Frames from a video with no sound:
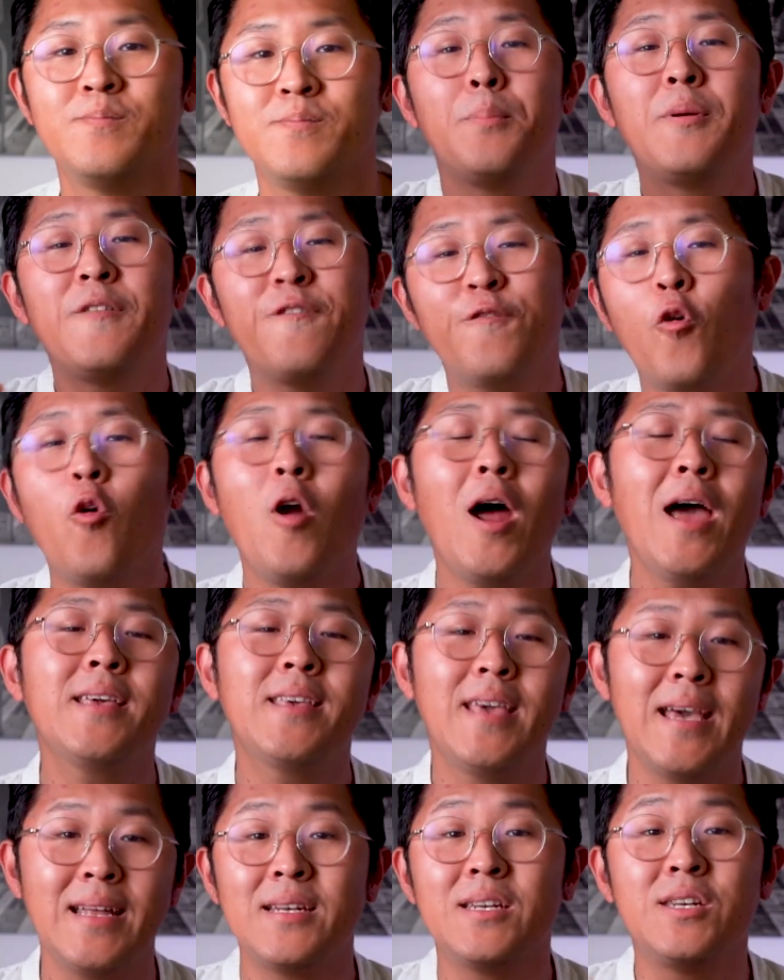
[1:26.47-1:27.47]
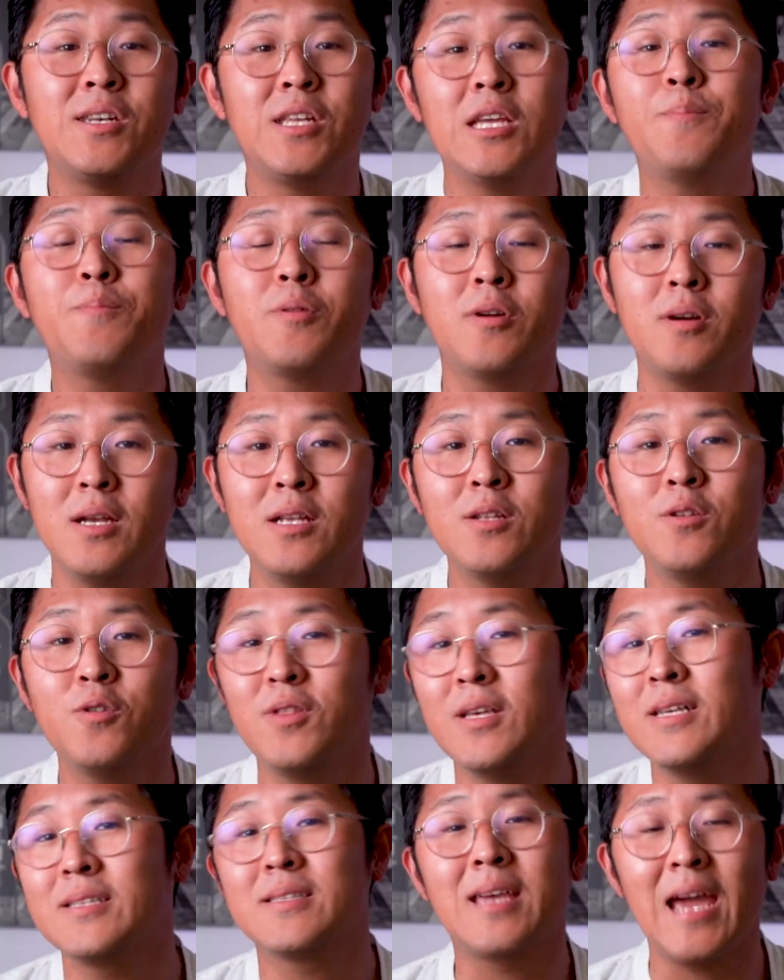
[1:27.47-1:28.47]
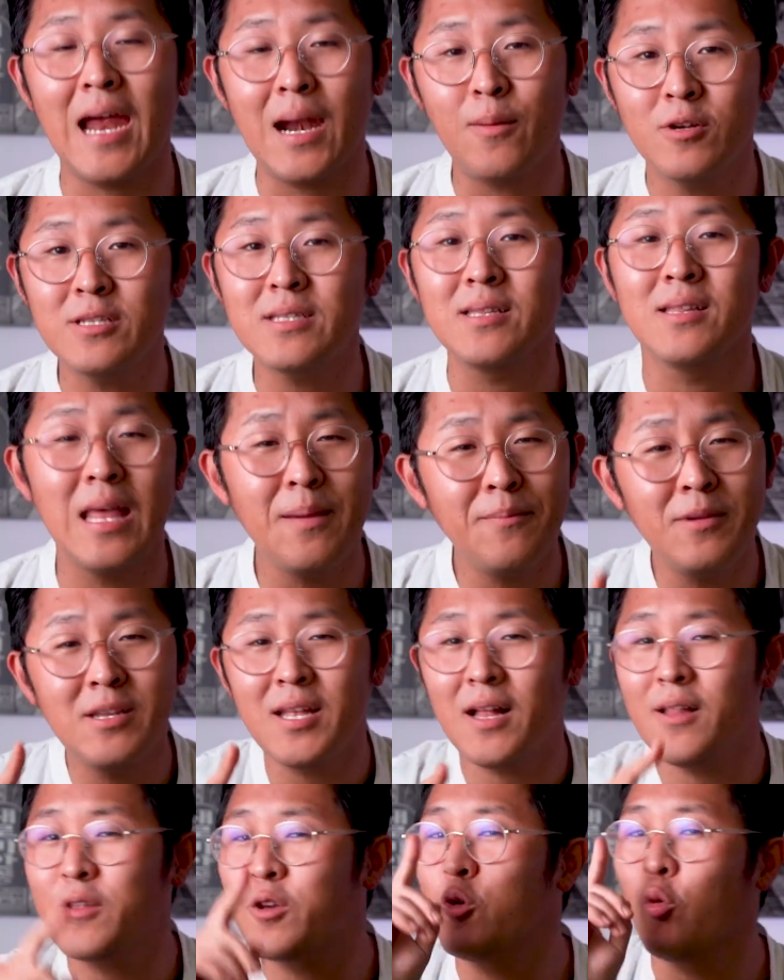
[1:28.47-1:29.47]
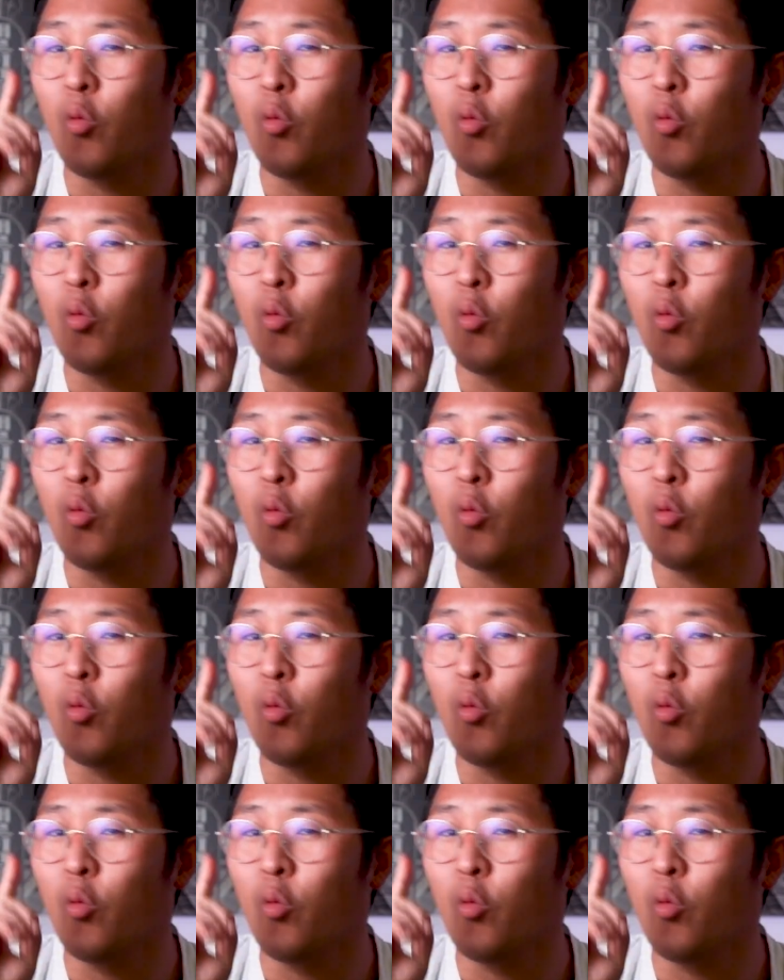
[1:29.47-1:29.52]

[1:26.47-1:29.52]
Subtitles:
Before I get deeper into these cameras, let me tell you